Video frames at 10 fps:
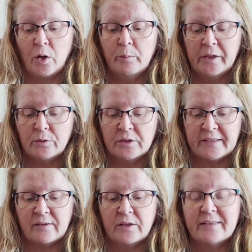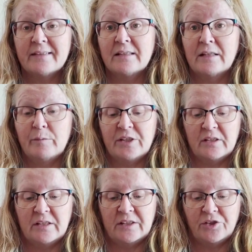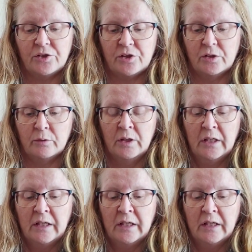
Oh my goodness, so this is a limited edition too.